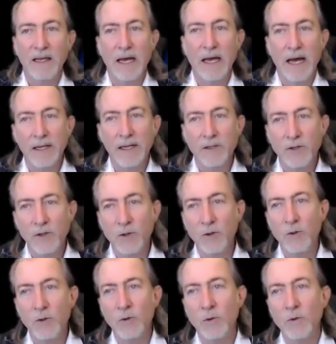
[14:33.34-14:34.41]
Now, as
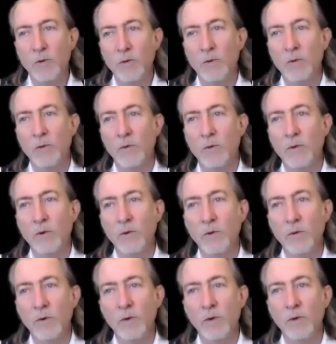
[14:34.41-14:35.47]
you
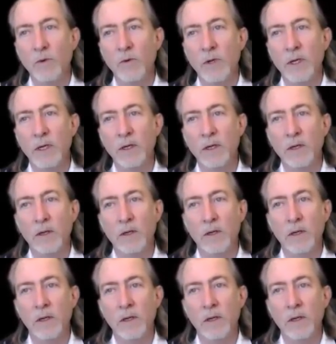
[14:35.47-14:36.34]
grew in,